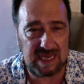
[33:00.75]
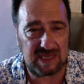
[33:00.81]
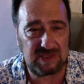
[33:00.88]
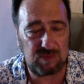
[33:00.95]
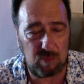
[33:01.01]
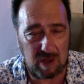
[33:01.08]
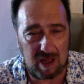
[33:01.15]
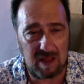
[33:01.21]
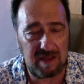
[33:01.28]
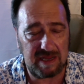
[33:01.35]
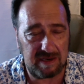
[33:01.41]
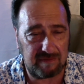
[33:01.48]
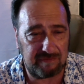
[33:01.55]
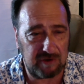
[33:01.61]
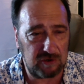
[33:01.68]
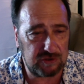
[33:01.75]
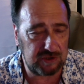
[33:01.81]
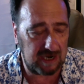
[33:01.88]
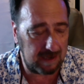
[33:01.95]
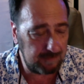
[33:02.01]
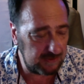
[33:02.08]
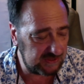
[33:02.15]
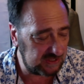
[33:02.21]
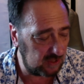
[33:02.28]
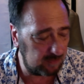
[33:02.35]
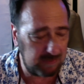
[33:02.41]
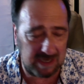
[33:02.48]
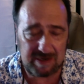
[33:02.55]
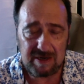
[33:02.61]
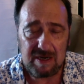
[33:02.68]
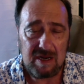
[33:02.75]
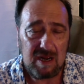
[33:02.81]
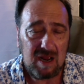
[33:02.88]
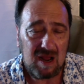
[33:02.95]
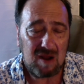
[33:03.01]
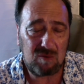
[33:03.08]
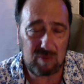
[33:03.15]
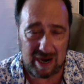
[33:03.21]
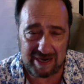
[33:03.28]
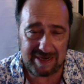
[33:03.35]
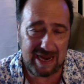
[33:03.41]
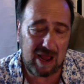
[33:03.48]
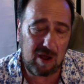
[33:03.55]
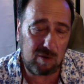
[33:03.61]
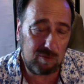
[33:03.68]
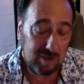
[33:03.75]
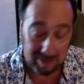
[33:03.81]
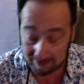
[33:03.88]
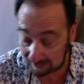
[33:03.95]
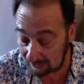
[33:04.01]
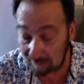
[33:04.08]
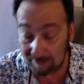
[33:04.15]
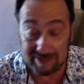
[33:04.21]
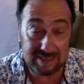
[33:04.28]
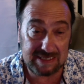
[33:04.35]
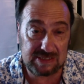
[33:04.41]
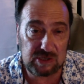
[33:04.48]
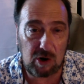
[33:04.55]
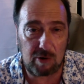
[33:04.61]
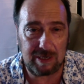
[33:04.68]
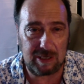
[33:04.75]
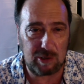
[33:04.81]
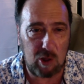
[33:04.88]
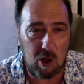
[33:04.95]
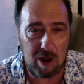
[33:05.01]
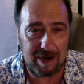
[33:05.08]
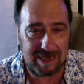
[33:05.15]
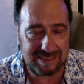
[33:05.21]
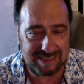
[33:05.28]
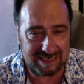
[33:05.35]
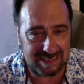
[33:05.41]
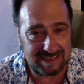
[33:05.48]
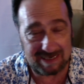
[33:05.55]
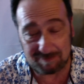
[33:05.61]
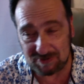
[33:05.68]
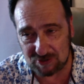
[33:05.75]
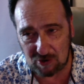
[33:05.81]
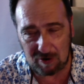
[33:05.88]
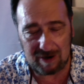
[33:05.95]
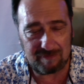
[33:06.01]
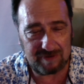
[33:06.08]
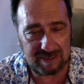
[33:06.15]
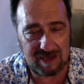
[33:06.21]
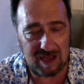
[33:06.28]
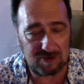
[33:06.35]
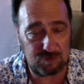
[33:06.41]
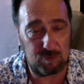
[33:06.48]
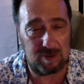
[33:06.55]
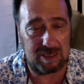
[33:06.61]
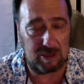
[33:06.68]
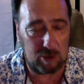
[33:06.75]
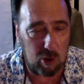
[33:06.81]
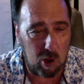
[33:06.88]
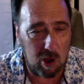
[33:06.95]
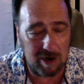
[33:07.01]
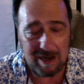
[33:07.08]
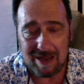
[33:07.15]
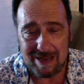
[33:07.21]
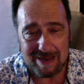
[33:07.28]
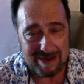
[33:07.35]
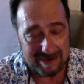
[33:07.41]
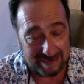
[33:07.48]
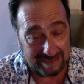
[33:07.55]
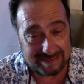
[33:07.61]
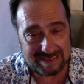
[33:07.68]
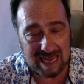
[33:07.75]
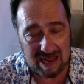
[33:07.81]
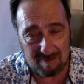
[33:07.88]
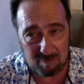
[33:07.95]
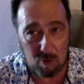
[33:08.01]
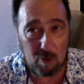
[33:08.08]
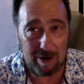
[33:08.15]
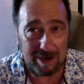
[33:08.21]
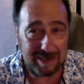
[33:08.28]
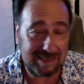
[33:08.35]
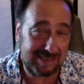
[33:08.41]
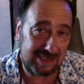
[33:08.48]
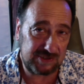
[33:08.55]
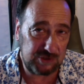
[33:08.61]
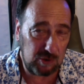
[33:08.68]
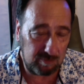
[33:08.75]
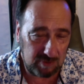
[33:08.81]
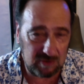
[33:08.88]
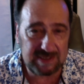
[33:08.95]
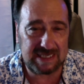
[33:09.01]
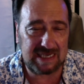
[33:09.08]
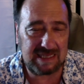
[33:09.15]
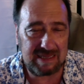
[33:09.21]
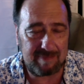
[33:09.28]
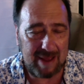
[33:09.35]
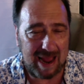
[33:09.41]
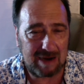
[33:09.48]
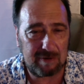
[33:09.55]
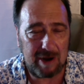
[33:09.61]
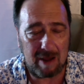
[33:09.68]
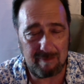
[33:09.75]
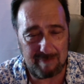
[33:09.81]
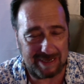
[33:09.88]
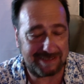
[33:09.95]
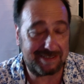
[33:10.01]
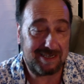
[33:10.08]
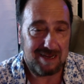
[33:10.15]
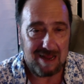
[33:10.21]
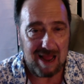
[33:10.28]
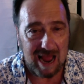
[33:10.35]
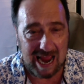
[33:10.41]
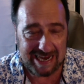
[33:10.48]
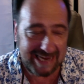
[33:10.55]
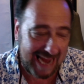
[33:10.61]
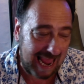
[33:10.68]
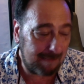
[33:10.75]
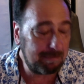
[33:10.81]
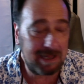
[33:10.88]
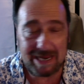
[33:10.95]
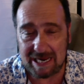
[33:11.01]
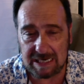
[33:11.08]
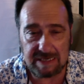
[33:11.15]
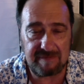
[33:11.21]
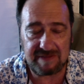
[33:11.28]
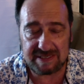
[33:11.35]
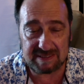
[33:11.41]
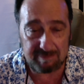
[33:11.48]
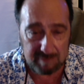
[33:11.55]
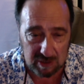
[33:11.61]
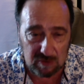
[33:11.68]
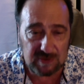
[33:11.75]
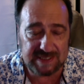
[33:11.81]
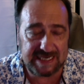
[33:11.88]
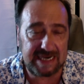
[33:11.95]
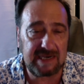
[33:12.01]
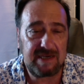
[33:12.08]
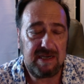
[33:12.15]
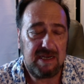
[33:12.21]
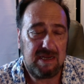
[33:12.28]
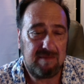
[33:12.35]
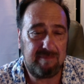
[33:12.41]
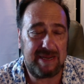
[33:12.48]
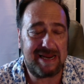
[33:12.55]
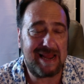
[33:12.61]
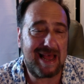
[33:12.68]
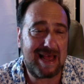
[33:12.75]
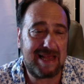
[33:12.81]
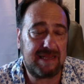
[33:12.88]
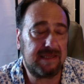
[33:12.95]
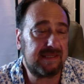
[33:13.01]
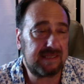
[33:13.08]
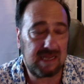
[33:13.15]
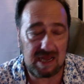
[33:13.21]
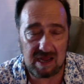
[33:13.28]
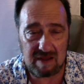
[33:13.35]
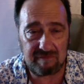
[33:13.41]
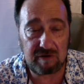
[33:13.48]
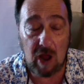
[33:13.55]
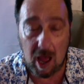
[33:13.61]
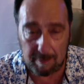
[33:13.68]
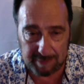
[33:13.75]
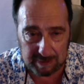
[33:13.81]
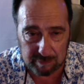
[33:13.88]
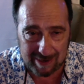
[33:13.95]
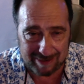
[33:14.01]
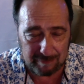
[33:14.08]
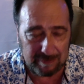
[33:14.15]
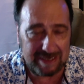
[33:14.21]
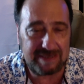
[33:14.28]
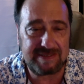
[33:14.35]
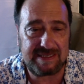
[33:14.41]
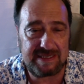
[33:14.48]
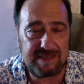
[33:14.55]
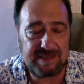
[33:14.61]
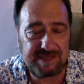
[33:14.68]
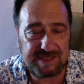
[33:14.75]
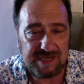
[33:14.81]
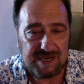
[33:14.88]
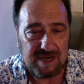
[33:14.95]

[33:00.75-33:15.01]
as well in a future episode. But right now, this is already long as it is. I'm sorry if it got really long. And it's kind of boring because there's no music in the background, but I can't play any of this music because of copyright reasons.